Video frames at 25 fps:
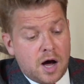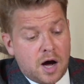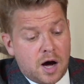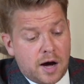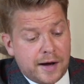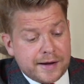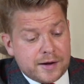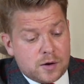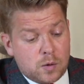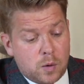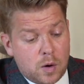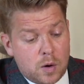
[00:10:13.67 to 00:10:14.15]

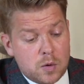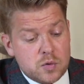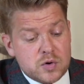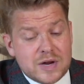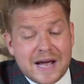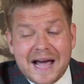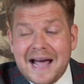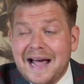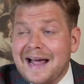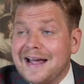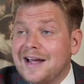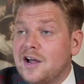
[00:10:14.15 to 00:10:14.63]
I quote,
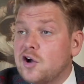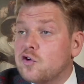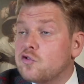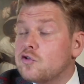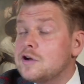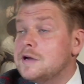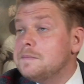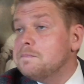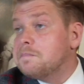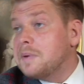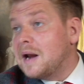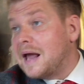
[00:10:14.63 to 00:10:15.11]

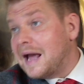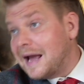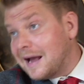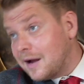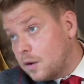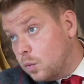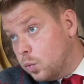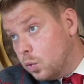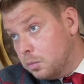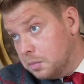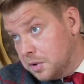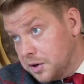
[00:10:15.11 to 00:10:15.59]
angry
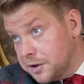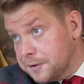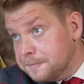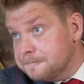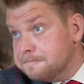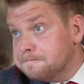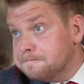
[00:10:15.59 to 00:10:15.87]
black woman.